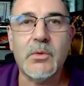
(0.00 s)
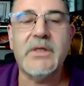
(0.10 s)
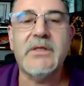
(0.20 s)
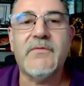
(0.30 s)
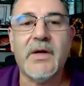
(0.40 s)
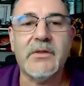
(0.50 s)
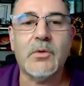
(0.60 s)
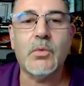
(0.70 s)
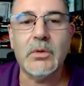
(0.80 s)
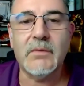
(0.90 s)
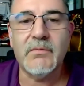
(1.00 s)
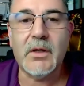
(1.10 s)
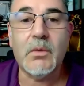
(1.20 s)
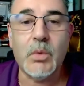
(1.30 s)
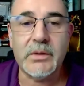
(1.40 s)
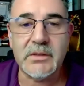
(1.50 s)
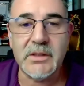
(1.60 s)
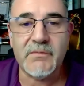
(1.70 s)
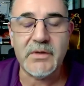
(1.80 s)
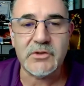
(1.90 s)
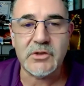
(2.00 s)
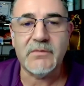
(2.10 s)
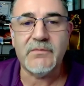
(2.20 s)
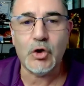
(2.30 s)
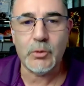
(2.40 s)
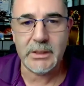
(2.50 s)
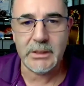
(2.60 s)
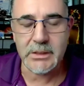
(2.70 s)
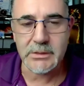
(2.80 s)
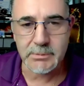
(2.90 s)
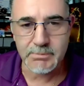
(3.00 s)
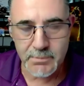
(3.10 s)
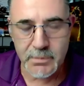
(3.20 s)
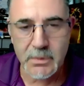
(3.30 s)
redefined the rule of law, what the definition of human is.